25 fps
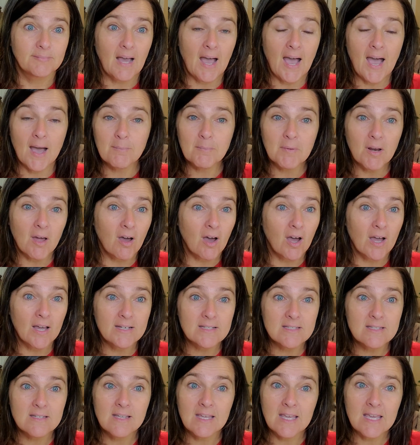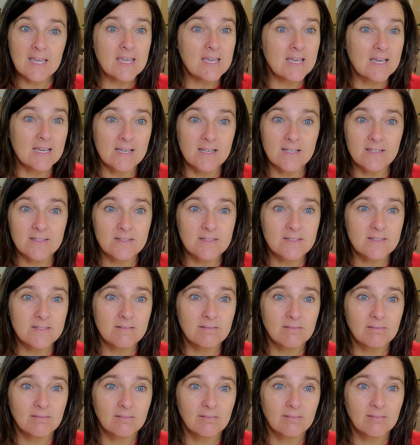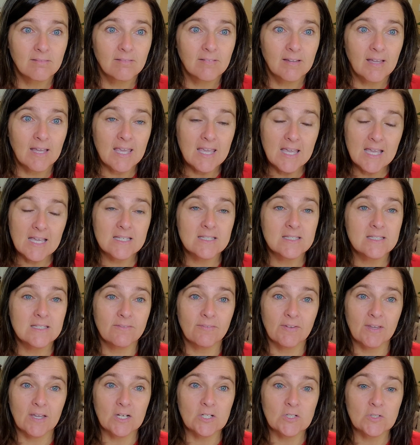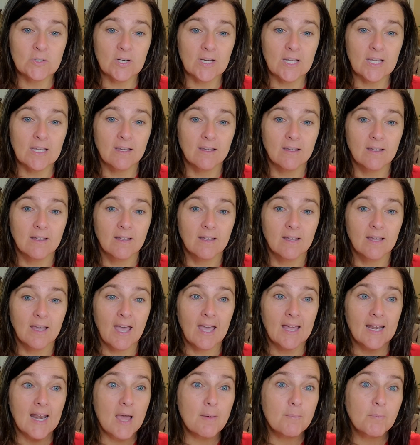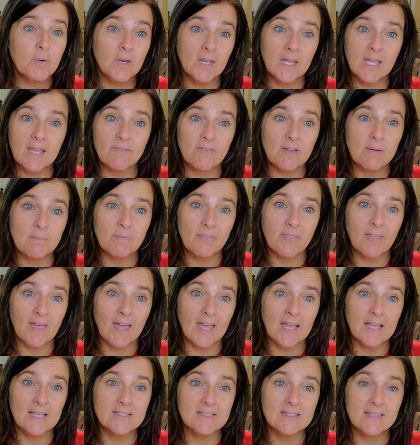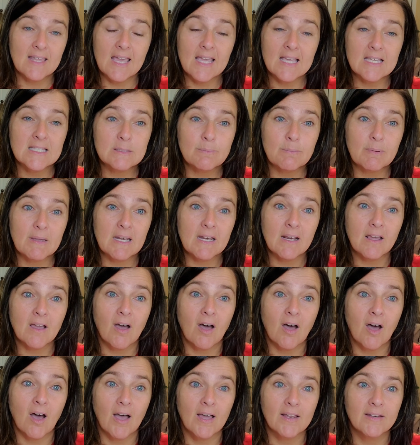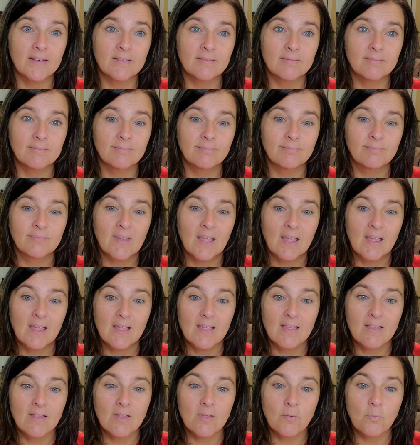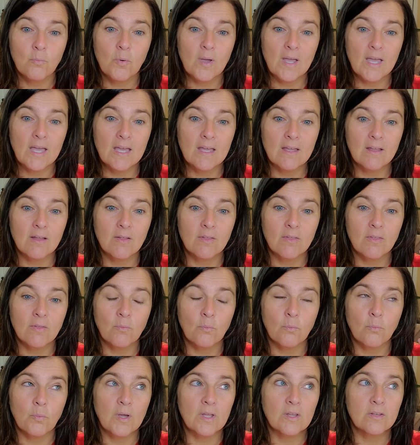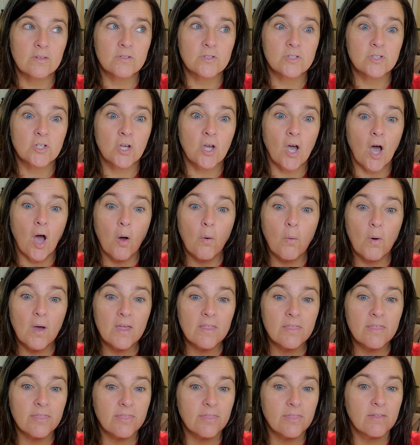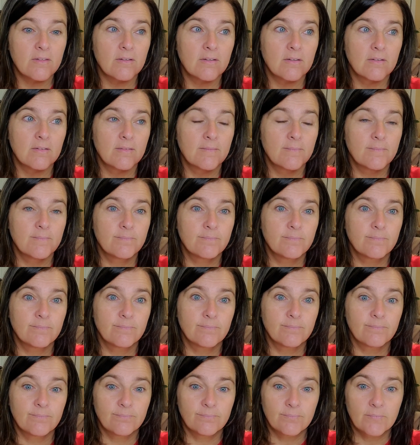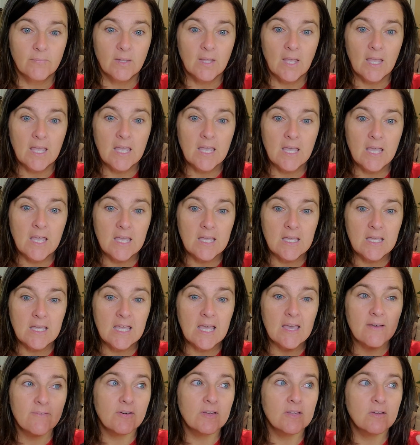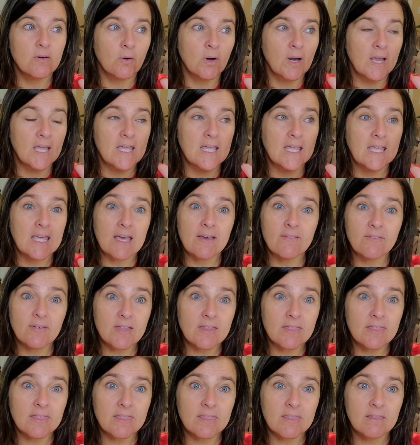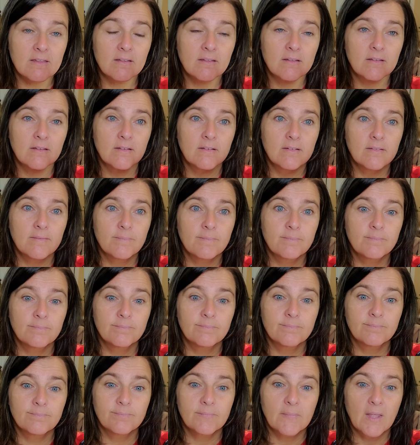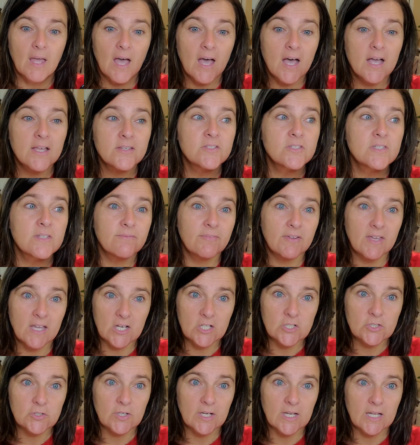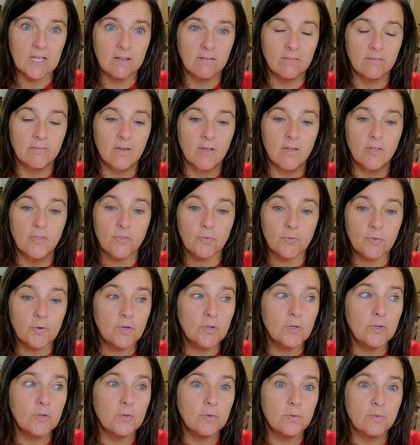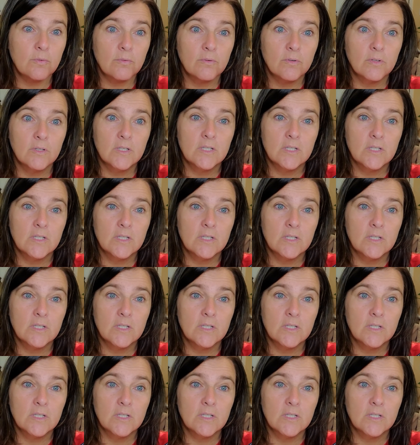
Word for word: I'm not, he is. He gets the victory, and I'm going to give him thanks. Thanks be to God, when, which goeth he, he giveth or he giveth us the victory through